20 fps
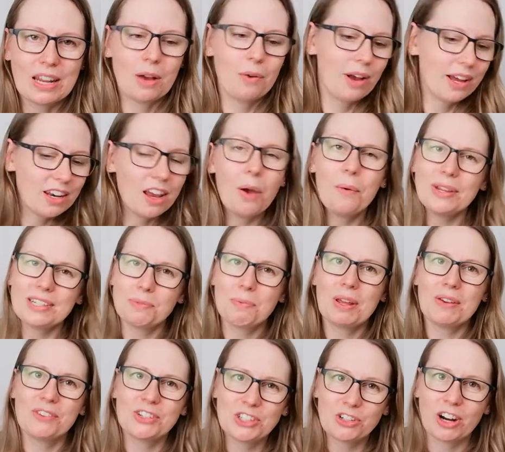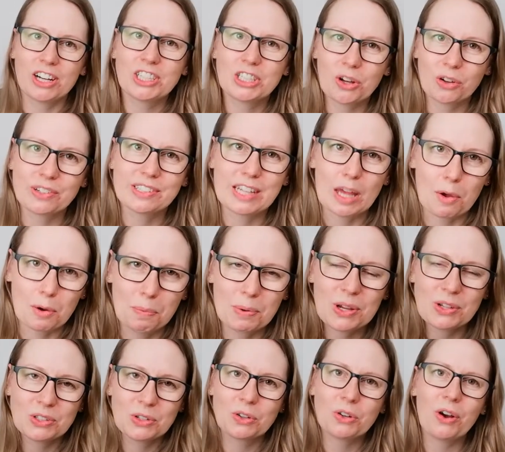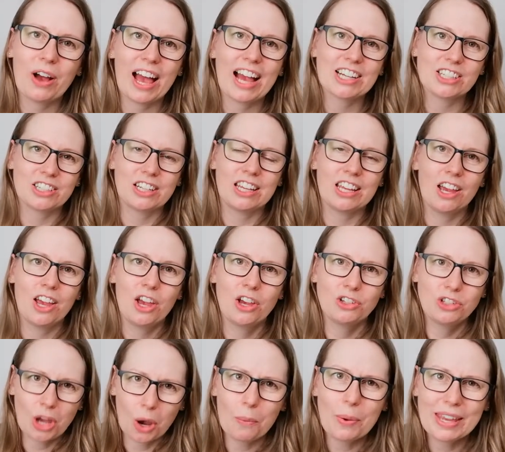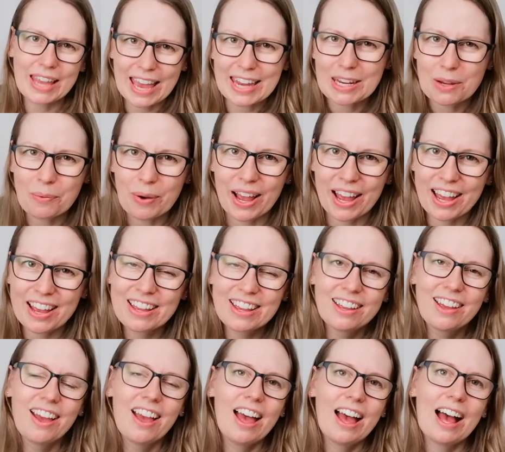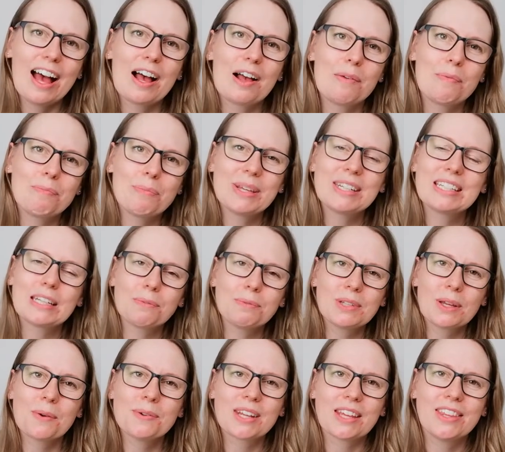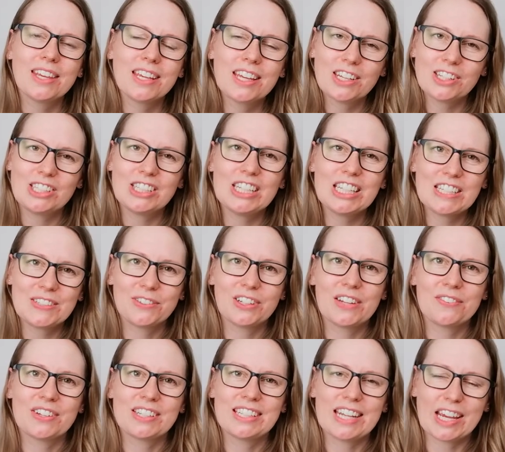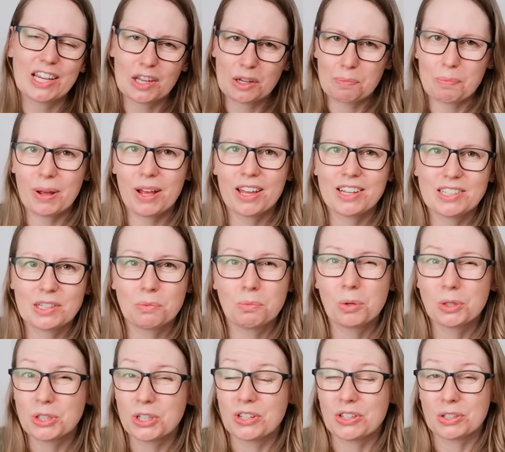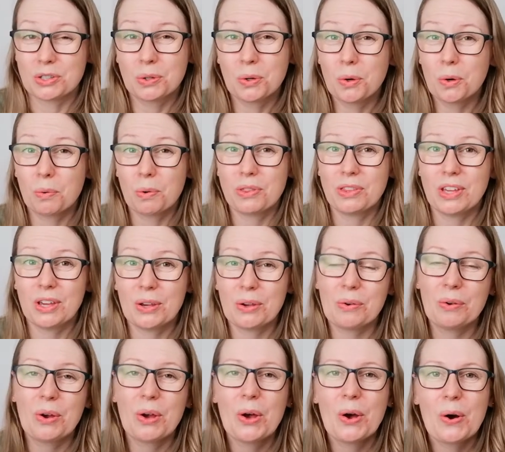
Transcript: Now, I know it's a bit of a strange concept because you're not actually going anywhere, but sometimes I think it's useful if a second person watches the talk with you